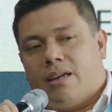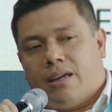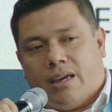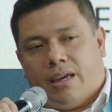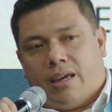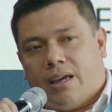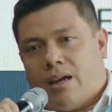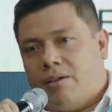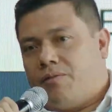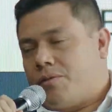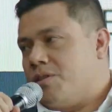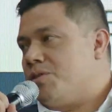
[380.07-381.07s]
And
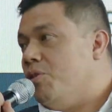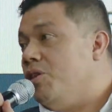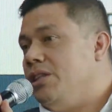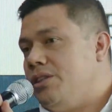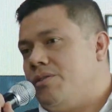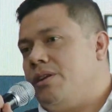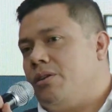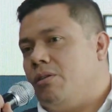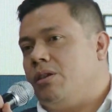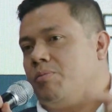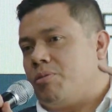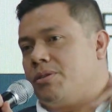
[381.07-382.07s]
of course, monitoring all
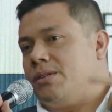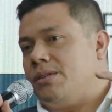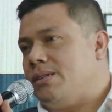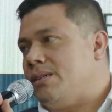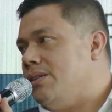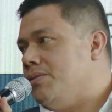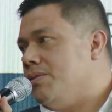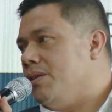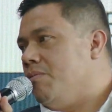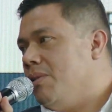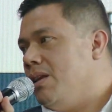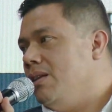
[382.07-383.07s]
the processes is
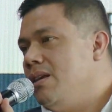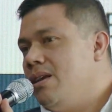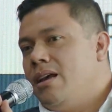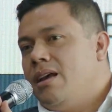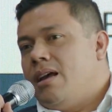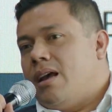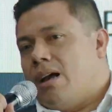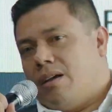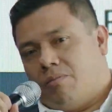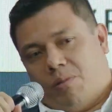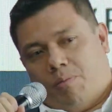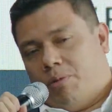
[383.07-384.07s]
doing well.
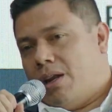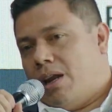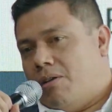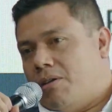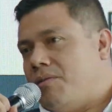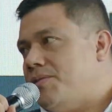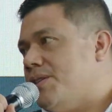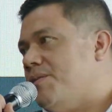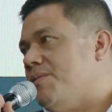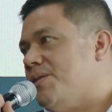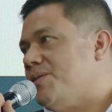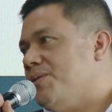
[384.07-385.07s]
And we put a lot of
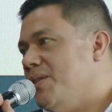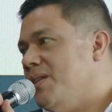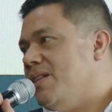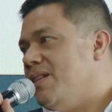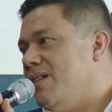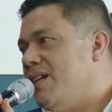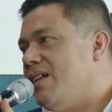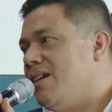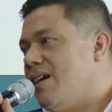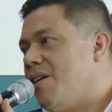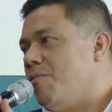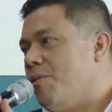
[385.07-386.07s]
servers doing that
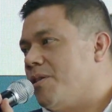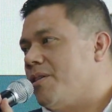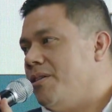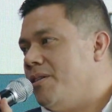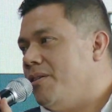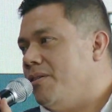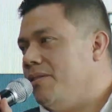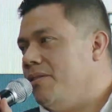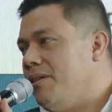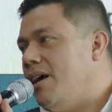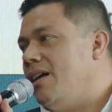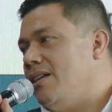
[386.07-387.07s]
hard work
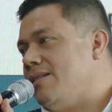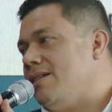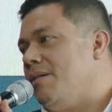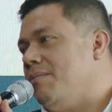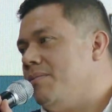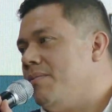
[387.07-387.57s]
at the time.